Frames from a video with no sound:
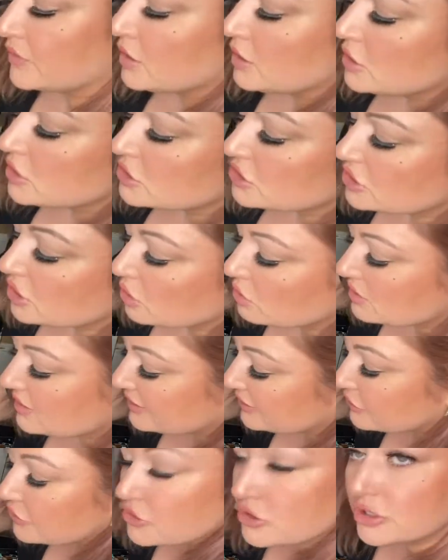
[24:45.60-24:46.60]
So
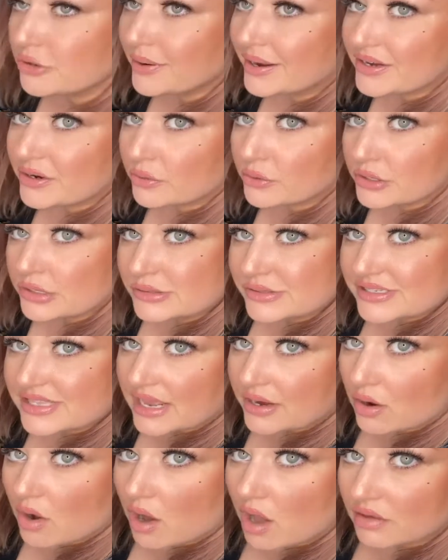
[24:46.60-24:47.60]
glitter glue I don't use
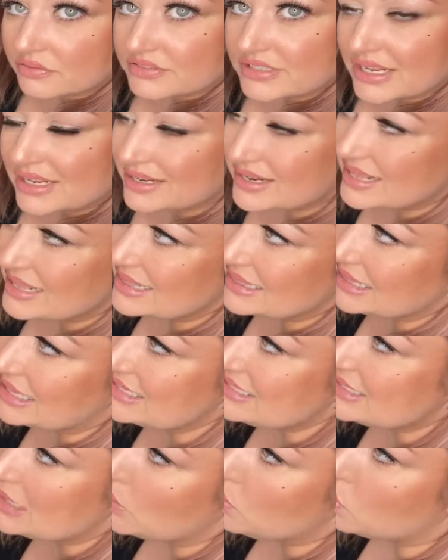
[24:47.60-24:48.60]
that often
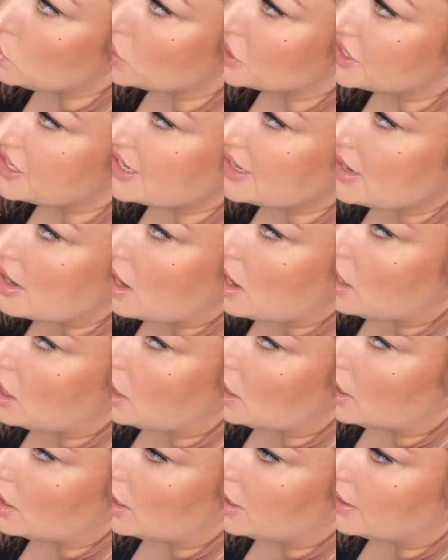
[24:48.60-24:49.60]
unless I'm working
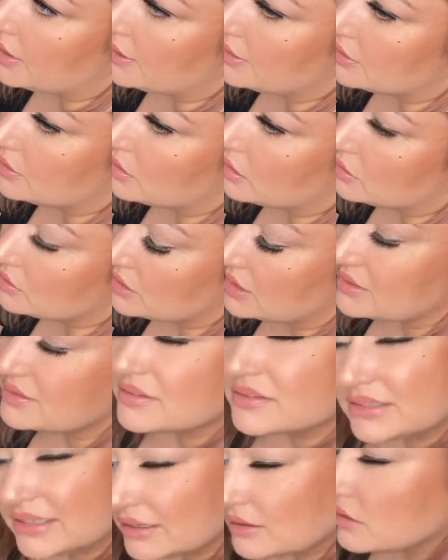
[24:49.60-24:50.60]
on,
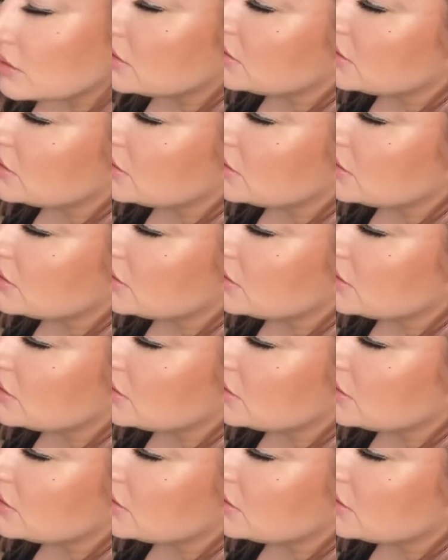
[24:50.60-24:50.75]
like,